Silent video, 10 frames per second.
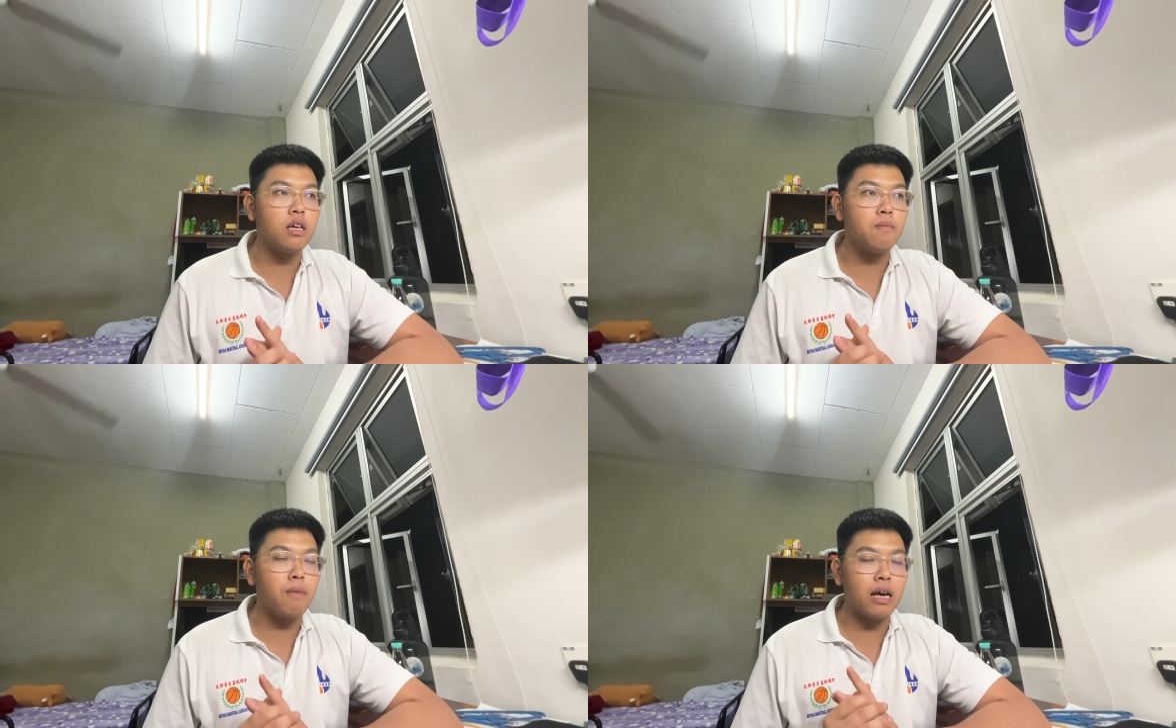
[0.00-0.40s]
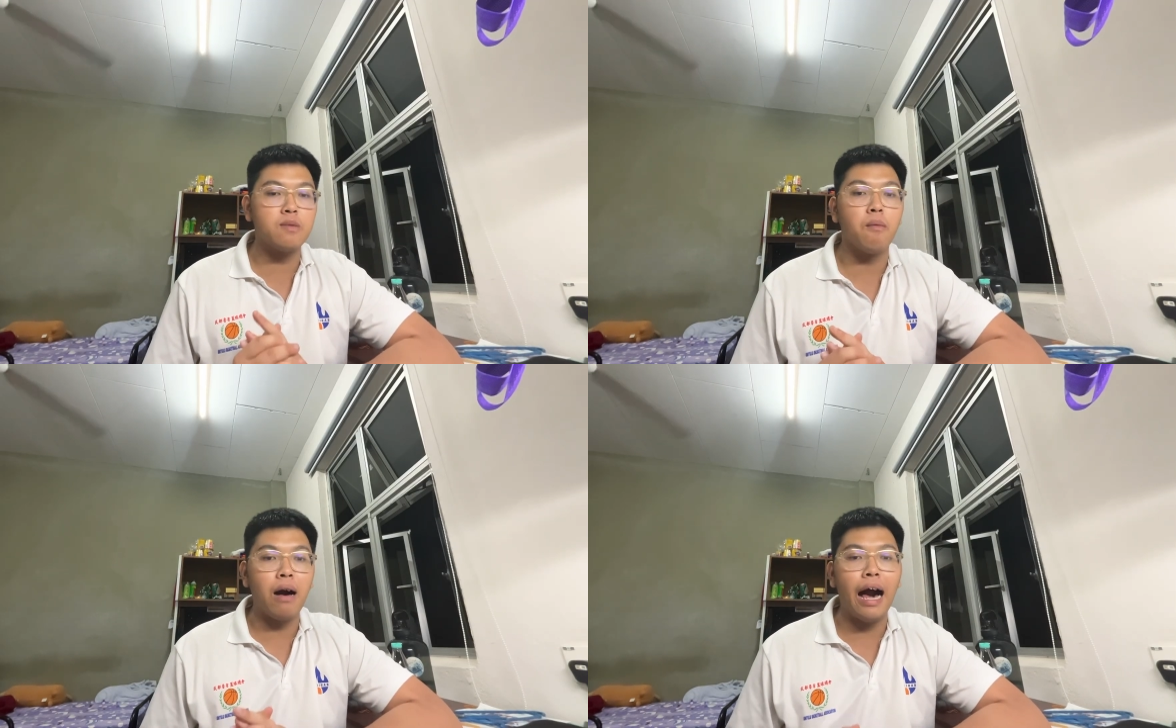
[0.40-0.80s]

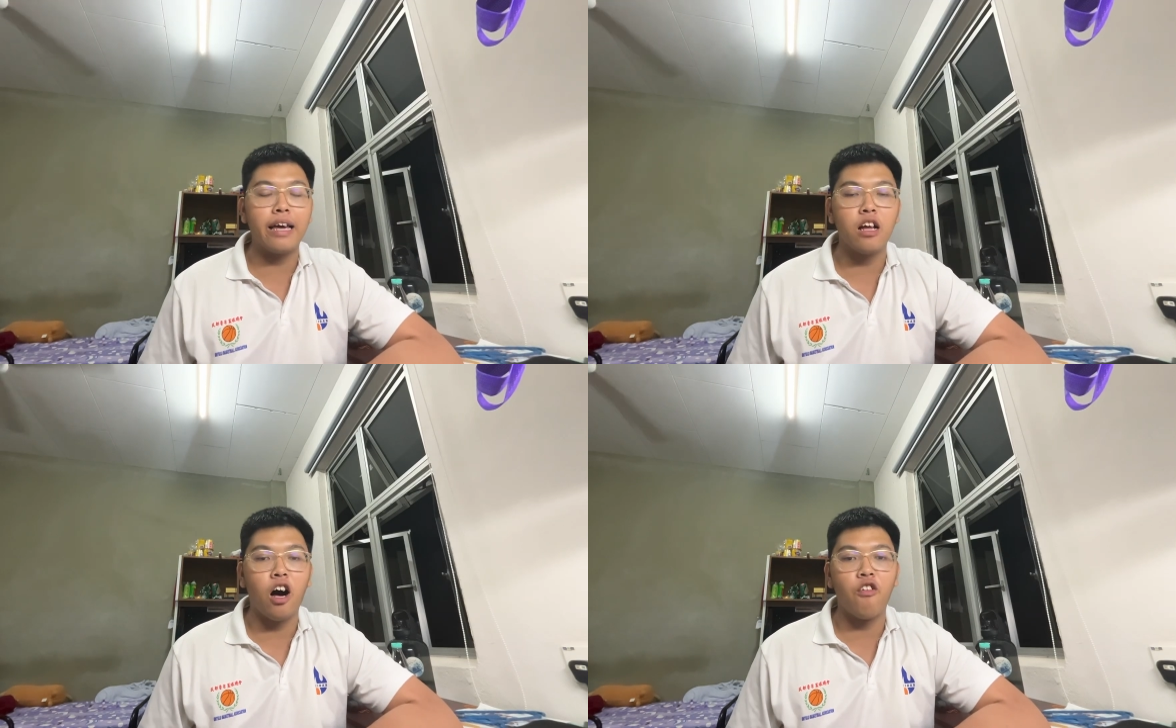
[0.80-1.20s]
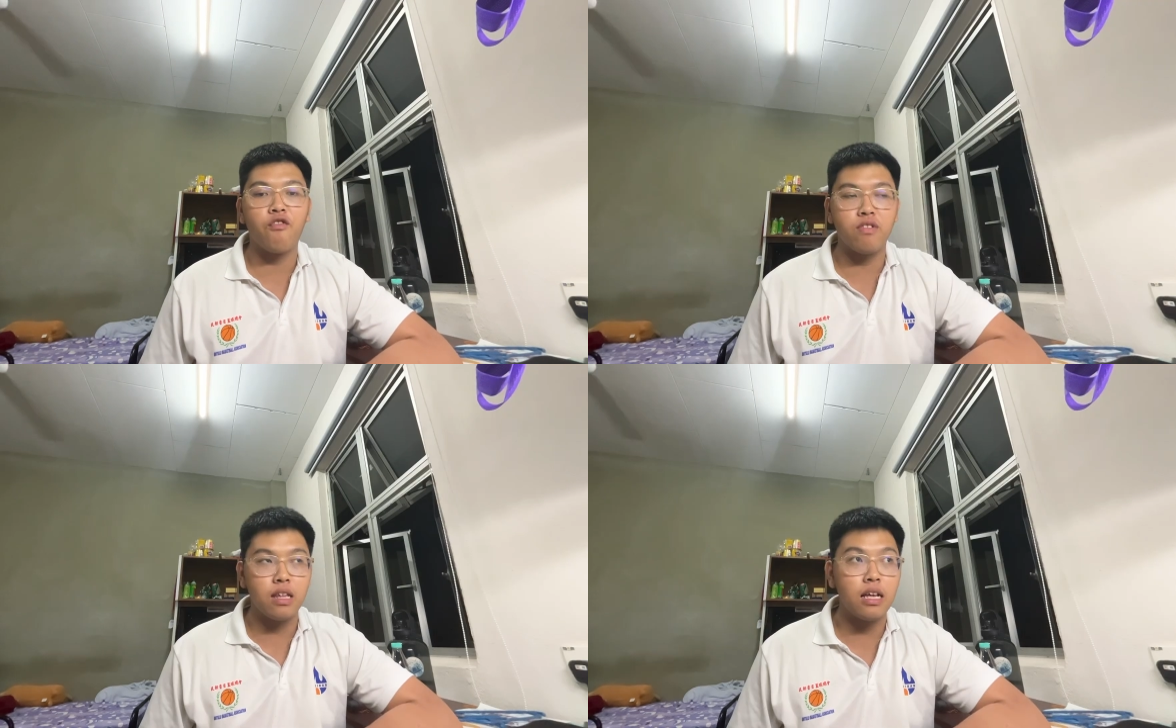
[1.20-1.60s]
maximum height
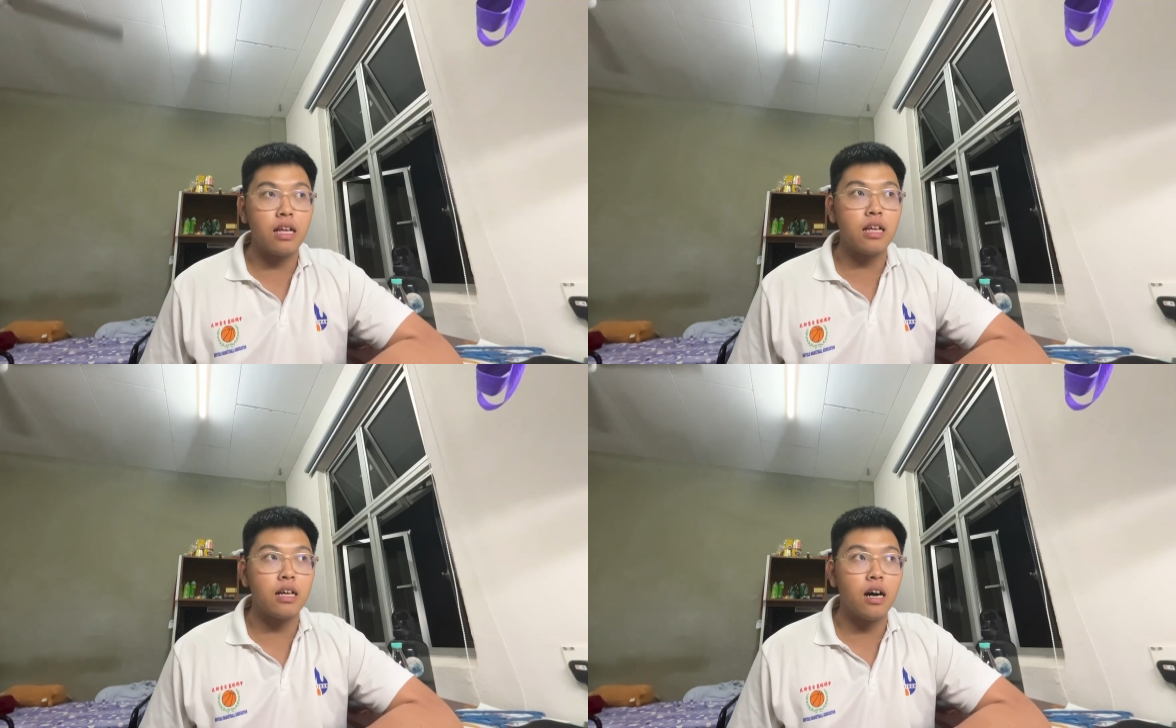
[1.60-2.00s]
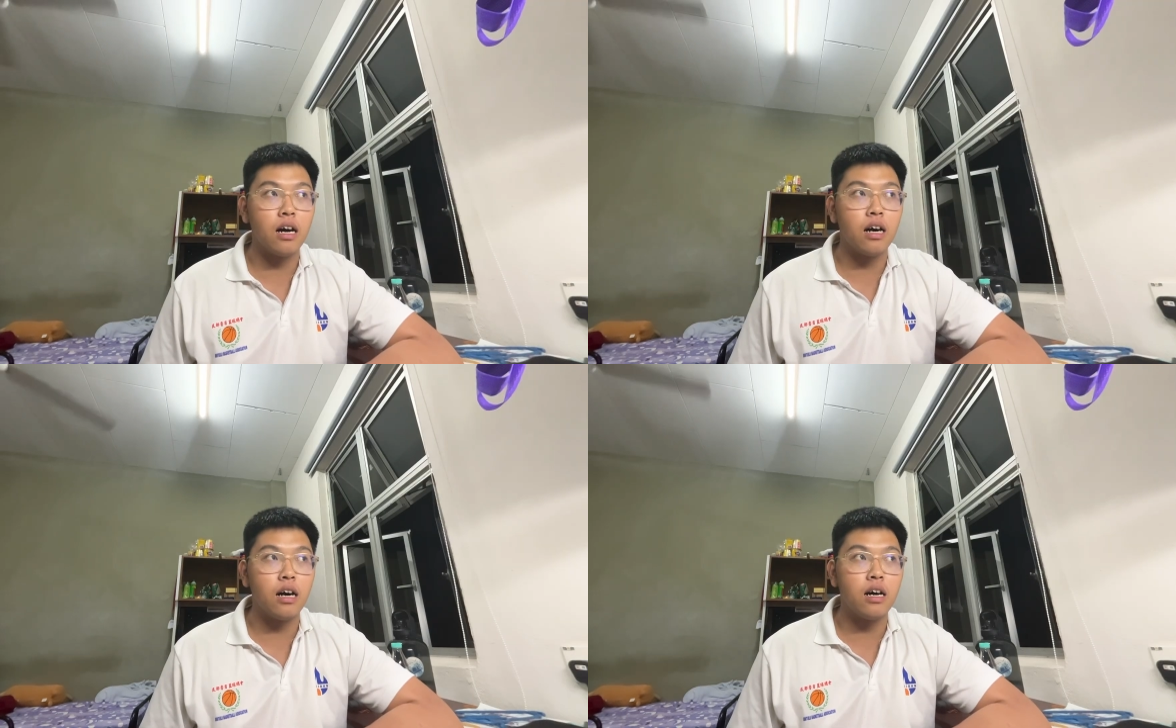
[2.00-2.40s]
of the
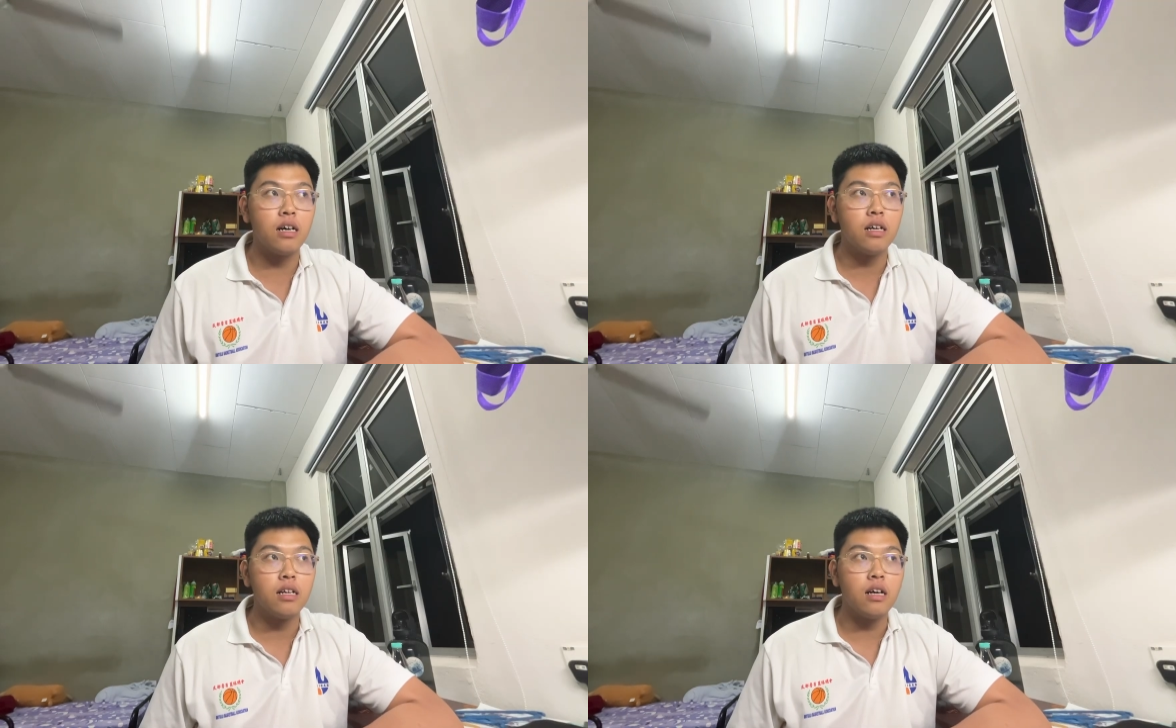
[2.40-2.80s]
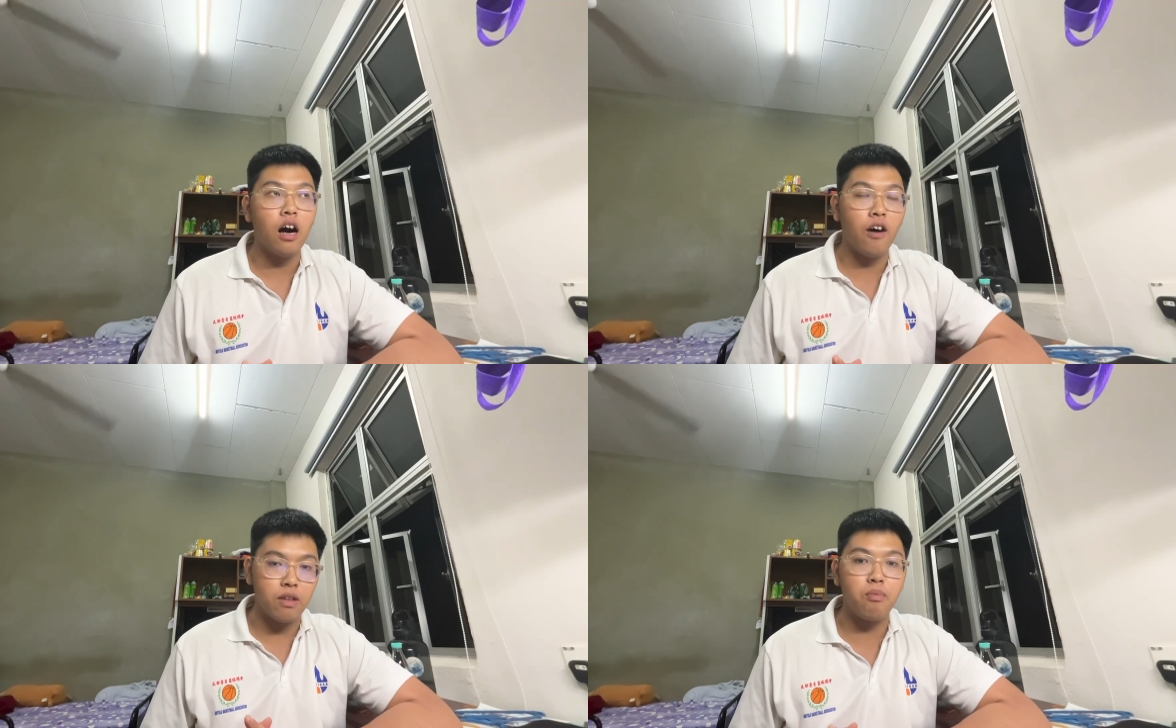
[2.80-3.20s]

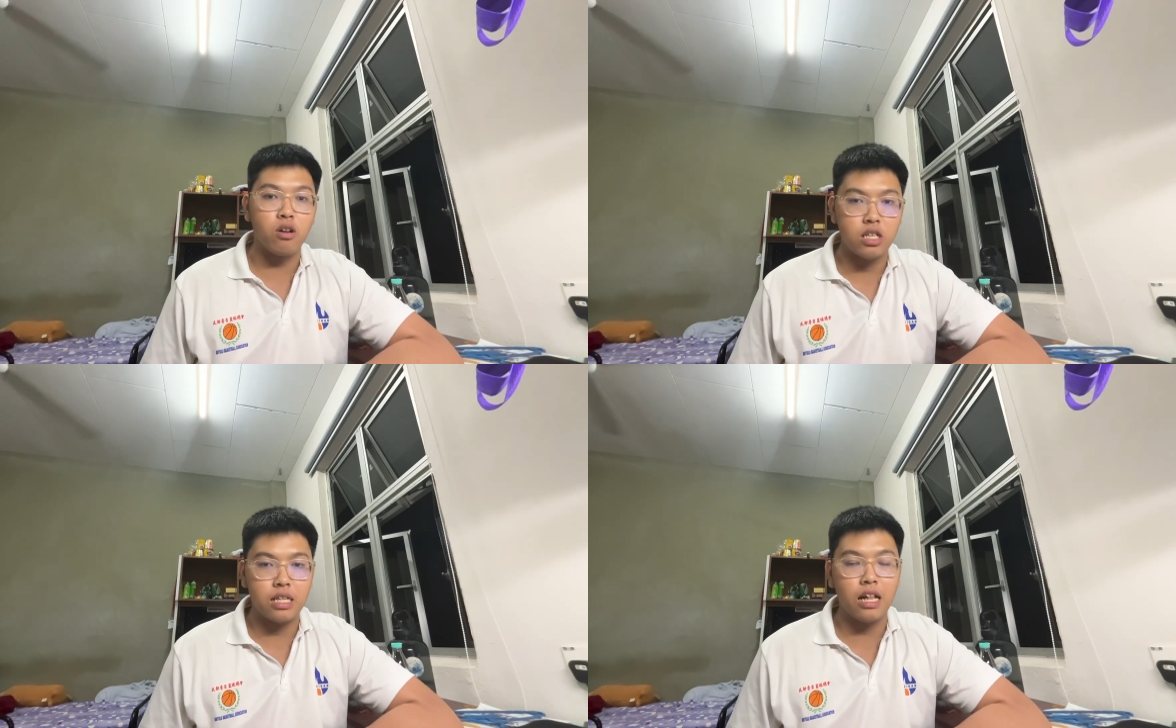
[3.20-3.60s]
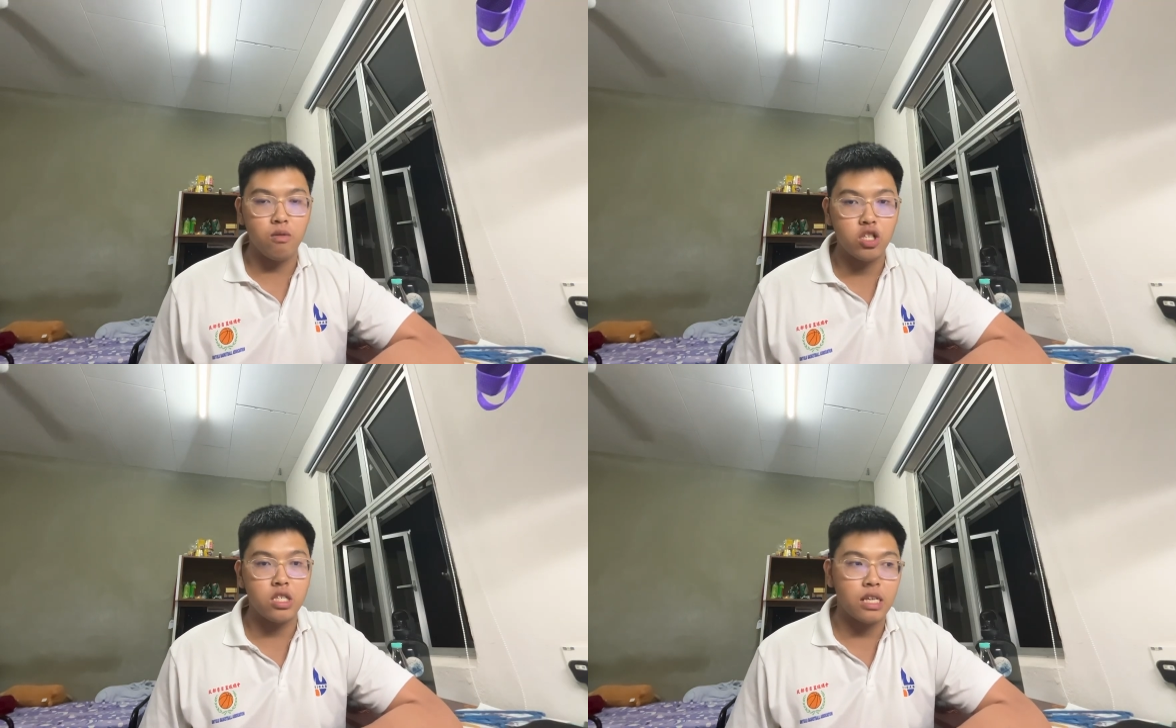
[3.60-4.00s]
projectile,
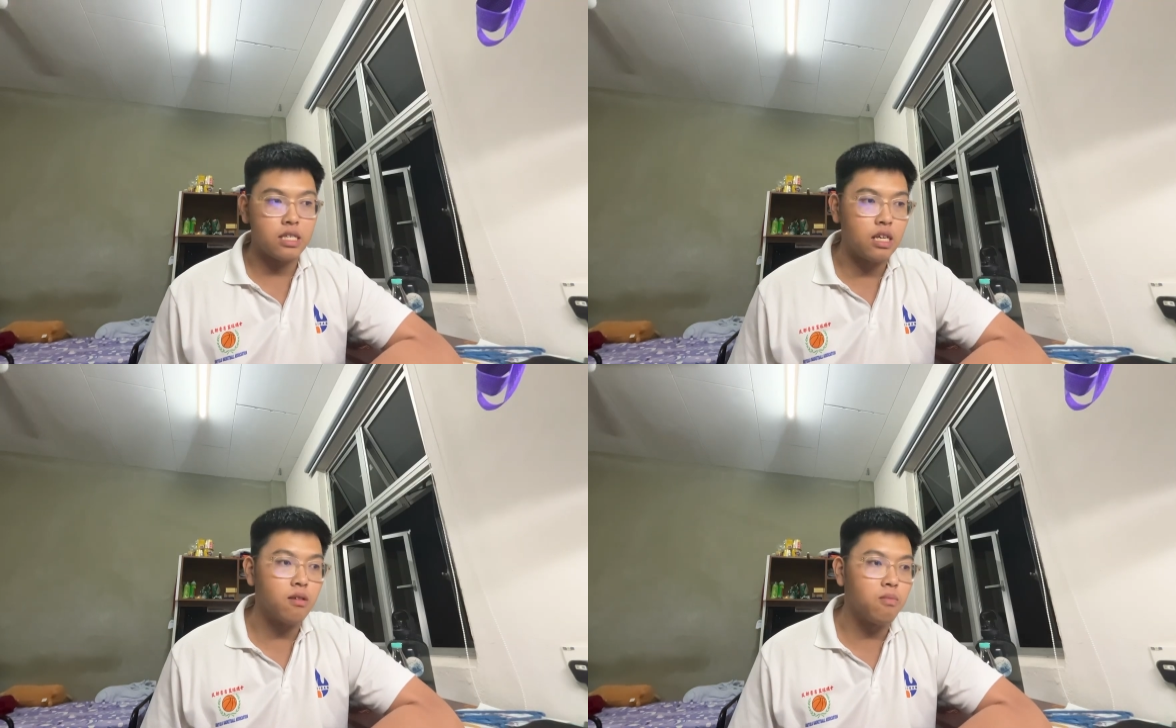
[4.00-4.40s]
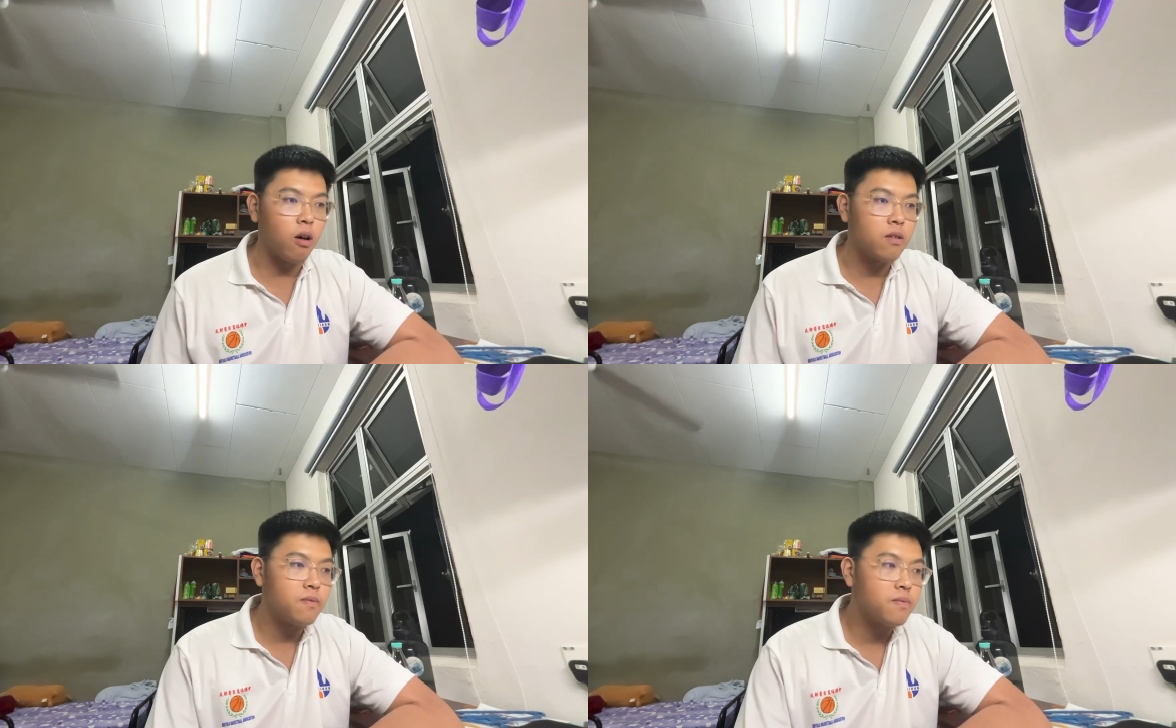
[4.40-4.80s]
which is a steel ball.